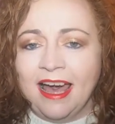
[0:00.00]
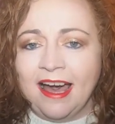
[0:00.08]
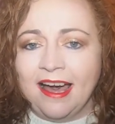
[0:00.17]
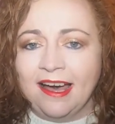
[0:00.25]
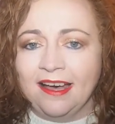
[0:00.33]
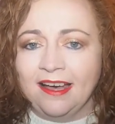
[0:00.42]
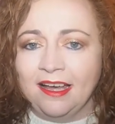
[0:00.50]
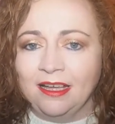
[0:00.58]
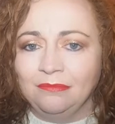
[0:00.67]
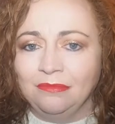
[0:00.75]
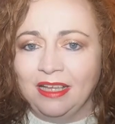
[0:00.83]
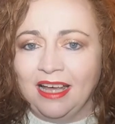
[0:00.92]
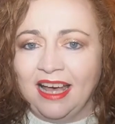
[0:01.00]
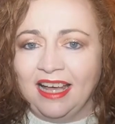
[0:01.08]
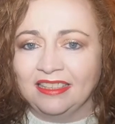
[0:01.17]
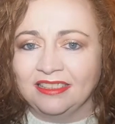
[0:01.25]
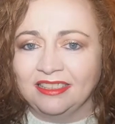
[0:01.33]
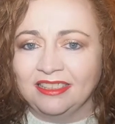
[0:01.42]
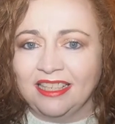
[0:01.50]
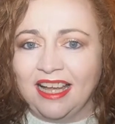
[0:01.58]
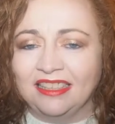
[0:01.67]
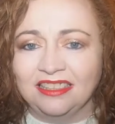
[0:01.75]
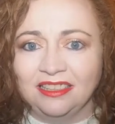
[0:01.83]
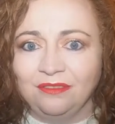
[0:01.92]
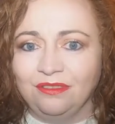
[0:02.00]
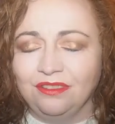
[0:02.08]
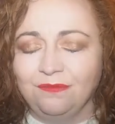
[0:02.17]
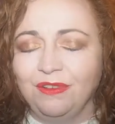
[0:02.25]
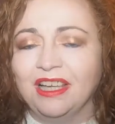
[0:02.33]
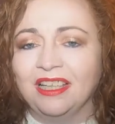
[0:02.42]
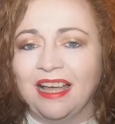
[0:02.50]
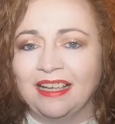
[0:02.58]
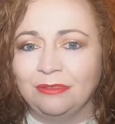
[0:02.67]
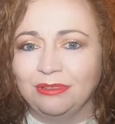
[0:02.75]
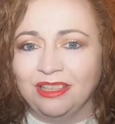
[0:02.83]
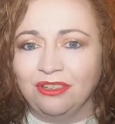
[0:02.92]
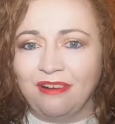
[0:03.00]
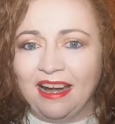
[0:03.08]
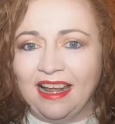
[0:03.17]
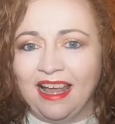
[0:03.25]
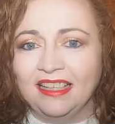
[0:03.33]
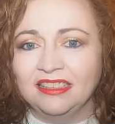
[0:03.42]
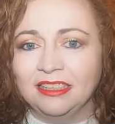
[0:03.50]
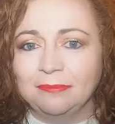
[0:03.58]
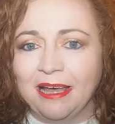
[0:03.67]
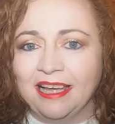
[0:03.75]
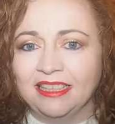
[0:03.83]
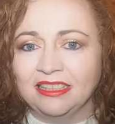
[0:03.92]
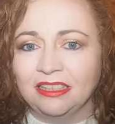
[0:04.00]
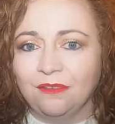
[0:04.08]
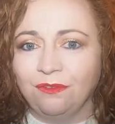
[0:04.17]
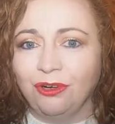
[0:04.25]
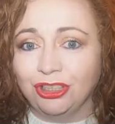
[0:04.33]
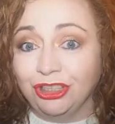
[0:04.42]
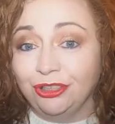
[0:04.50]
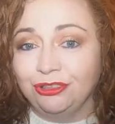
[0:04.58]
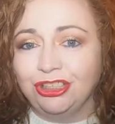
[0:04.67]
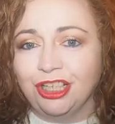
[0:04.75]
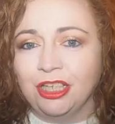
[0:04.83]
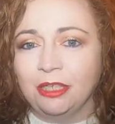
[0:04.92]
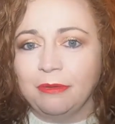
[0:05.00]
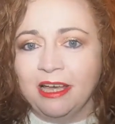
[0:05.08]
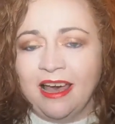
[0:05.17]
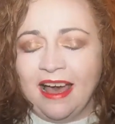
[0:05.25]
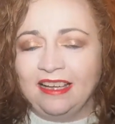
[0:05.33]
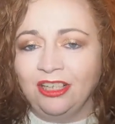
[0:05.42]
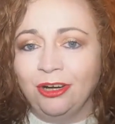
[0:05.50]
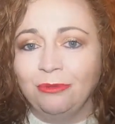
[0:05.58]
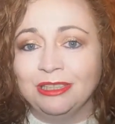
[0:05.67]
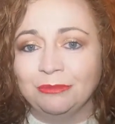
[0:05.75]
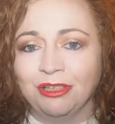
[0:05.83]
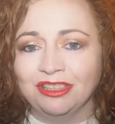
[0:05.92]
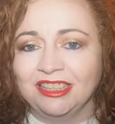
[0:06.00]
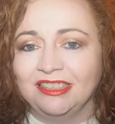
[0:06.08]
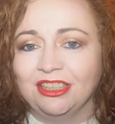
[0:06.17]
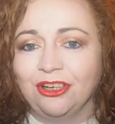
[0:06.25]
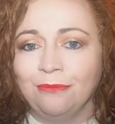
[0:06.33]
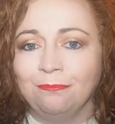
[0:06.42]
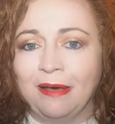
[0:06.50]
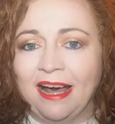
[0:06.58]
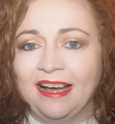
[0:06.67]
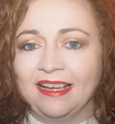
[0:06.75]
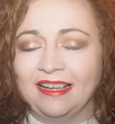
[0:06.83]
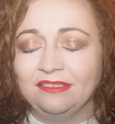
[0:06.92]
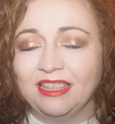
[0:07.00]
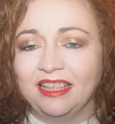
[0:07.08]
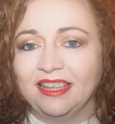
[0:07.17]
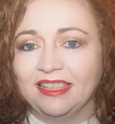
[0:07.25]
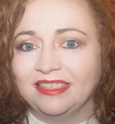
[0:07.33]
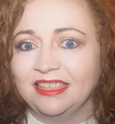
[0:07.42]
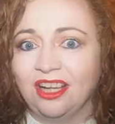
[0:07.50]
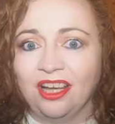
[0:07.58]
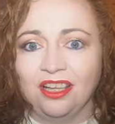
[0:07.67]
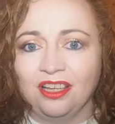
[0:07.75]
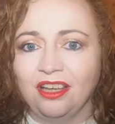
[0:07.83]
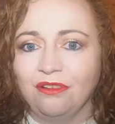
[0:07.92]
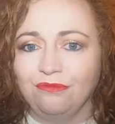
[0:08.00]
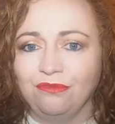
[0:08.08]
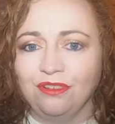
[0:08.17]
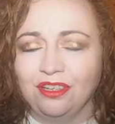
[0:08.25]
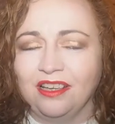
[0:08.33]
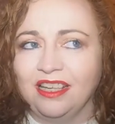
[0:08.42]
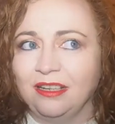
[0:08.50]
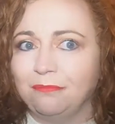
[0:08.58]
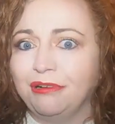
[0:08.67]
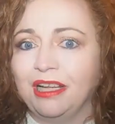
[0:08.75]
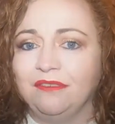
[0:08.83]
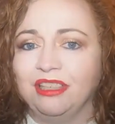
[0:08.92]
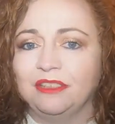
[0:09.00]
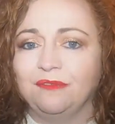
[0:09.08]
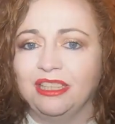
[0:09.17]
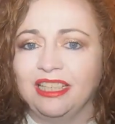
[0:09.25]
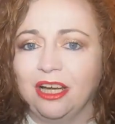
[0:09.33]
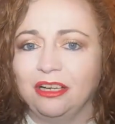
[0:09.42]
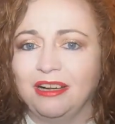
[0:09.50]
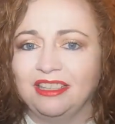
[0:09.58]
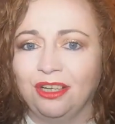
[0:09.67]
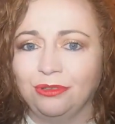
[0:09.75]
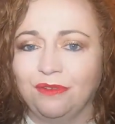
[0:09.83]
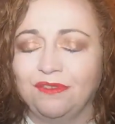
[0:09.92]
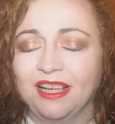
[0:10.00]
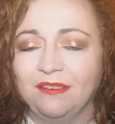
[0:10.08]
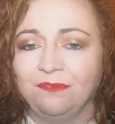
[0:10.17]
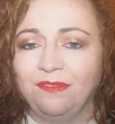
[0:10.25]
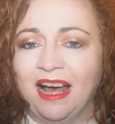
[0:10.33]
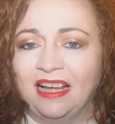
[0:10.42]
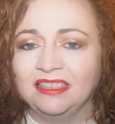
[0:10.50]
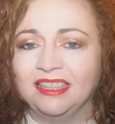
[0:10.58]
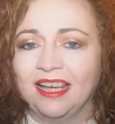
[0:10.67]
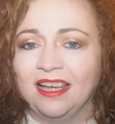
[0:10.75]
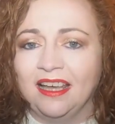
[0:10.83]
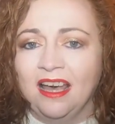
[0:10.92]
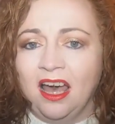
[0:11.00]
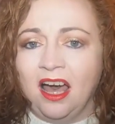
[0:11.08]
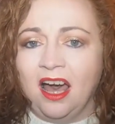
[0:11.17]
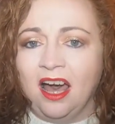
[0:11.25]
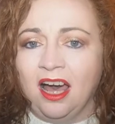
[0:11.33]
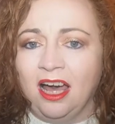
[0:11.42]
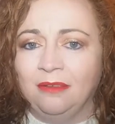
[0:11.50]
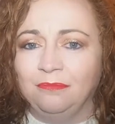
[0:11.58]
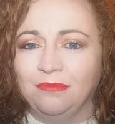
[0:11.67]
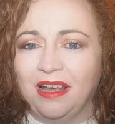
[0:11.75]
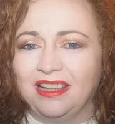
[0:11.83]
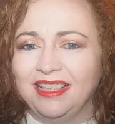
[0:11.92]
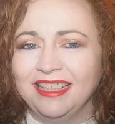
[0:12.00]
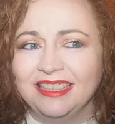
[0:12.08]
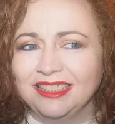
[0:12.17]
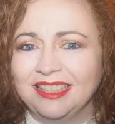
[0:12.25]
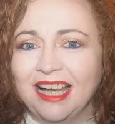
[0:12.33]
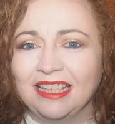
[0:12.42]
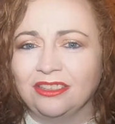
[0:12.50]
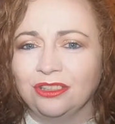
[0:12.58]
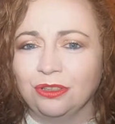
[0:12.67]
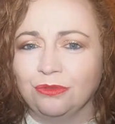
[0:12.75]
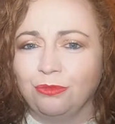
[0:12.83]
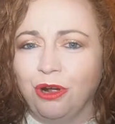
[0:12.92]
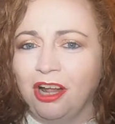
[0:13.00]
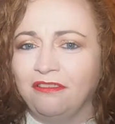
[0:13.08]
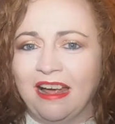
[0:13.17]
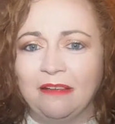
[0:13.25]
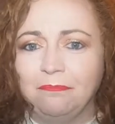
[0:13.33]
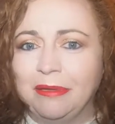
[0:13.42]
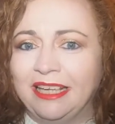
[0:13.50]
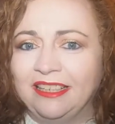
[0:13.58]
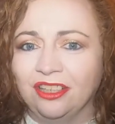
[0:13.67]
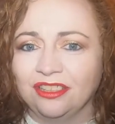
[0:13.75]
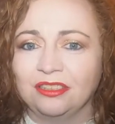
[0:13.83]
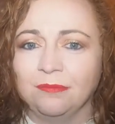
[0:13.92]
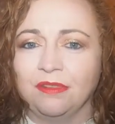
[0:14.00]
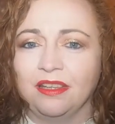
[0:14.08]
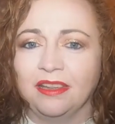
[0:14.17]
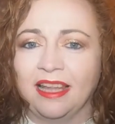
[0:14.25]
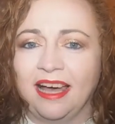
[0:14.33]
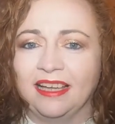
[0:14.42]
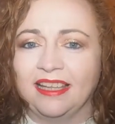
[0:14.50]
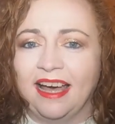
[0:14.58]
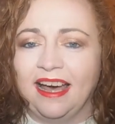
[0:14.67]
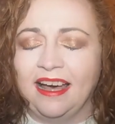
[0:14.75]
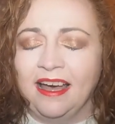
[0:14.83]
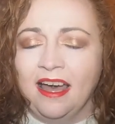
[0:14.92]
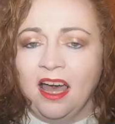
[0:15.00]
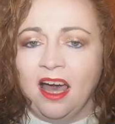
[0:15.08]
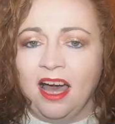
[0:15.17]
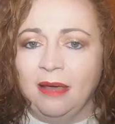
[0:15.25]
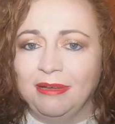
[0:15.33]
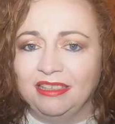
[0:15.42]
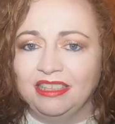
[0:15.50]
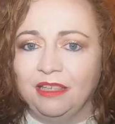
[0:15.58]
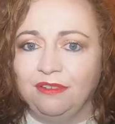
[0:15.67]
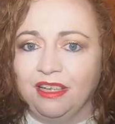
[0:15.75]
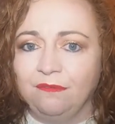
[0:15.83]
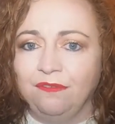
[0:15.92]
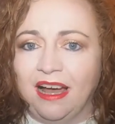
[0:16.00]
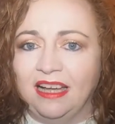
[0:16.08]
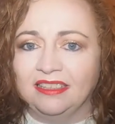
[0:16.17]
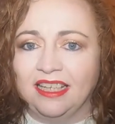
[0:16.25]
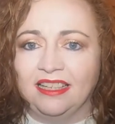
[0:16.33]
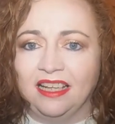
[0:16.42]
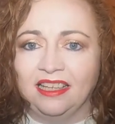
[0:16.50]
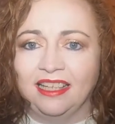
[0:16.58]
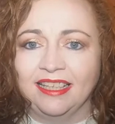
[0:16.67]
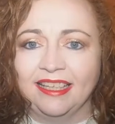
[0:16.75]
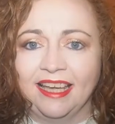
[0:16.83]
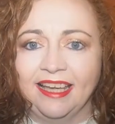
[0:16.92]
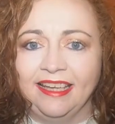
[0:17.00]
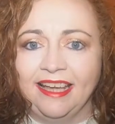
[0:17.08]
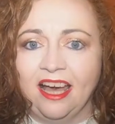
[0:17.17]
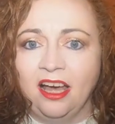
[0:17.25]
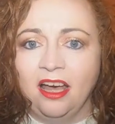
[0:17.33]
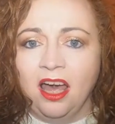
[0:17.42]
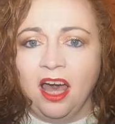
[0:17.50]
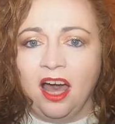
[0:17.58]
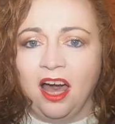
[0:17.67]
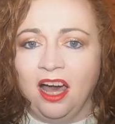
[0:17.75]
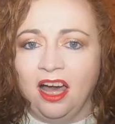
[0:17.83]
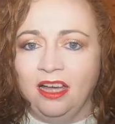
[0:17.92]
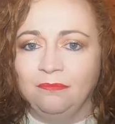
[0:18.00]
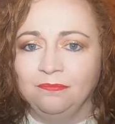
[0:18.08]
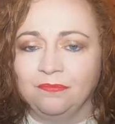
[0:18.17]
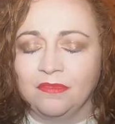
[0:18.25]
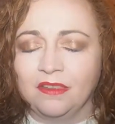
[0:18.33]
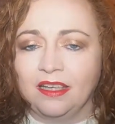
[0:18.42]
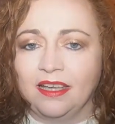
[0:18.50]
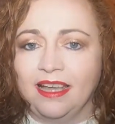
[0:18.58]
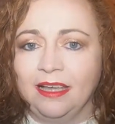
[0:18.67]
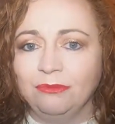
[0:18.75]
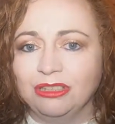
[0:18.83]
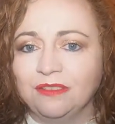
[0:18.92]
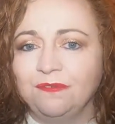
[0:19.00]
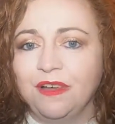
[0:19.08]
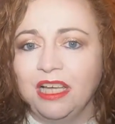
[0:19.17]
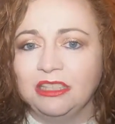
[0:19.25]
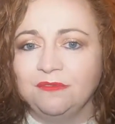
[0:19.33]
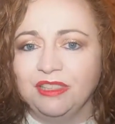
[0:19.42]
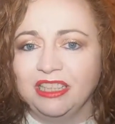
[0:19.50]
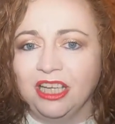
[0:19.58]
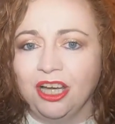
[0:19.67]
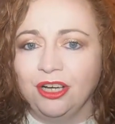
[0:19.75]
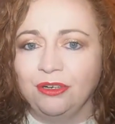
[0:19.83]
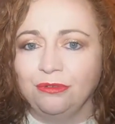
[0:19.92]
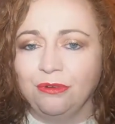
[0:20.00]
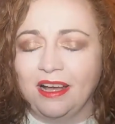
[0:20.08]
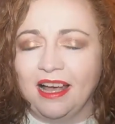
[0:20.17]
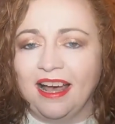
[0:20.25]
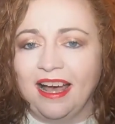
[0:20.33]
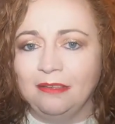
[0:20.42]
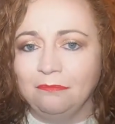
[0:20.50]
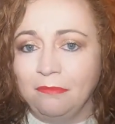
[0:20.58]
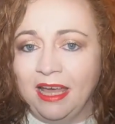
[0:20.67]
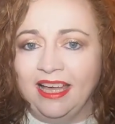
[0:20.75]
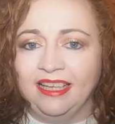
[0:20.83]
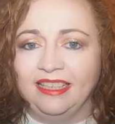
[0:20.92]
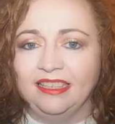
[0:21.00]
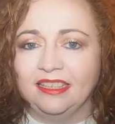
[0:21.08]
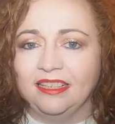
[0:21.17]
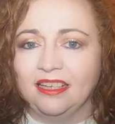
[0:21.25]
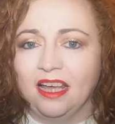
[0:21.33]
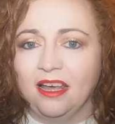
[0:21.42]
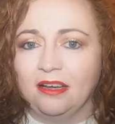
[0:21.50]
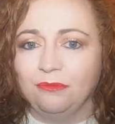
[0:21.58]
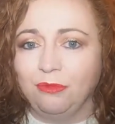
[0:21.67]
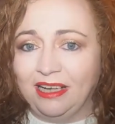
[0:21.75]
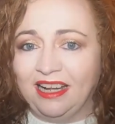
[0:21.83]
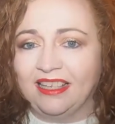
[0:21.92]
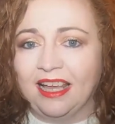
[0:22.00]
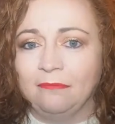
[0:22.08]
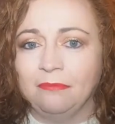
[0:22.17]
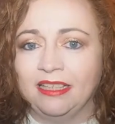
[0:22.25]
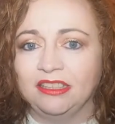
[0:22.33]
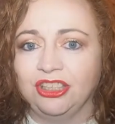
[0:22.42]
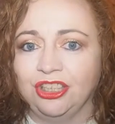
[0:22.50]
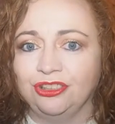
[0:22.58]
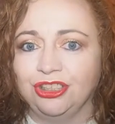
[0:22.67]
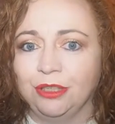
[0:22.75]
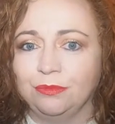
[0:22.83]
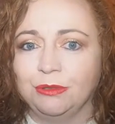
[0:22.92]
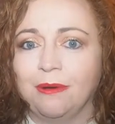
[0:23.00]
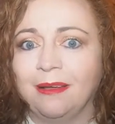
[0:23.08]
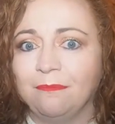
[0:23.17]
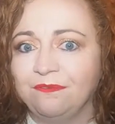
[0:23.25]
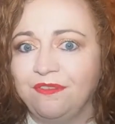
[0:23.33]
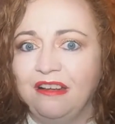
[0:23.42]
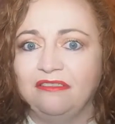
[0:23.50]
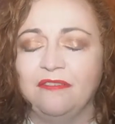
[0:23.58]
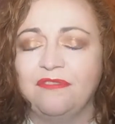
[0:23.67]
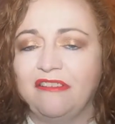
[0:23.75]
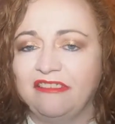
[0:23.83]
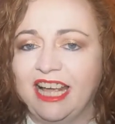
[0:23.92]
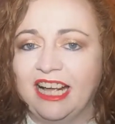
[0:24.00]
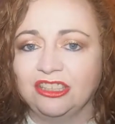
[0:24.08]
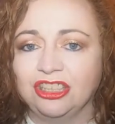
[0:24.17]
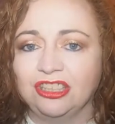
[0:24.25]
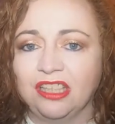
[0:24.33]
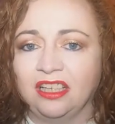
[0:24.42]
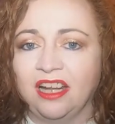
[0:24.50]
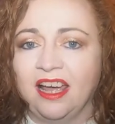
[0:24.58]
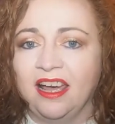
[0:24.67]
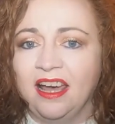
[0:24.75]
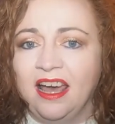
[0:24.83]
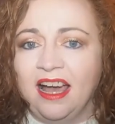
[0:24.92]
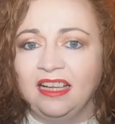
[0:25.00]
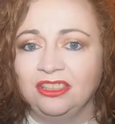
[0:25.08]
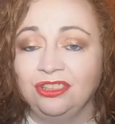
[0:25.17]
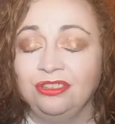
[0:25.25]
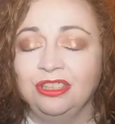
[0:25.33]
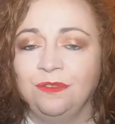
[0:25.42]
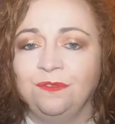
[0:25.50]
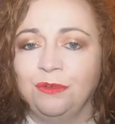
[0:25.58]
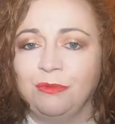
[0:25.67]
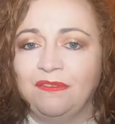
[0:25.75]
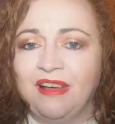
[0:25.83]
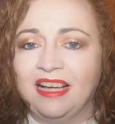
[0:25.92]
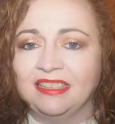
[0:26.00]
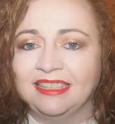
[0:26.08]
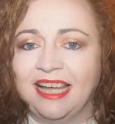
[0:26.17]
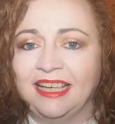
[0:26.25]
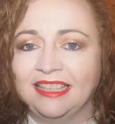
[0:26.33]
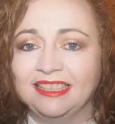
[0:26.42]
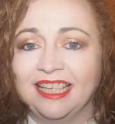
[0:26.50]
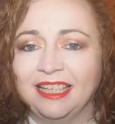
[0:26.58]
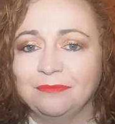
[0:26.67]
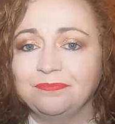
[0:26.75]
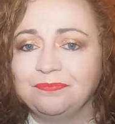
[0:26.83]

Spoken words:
and I didn't feel like I was in the right headspace for YouTube. I always wanted to come back. I've said this in a previous video, I don't know if I can find it. I think it's titled Where I'd Been or something like that. I'll see if I can find it and I'll link it here. It was the first video I made when I came back to YouTube, so I'm very, very anxious on it. I do suffer with anxiety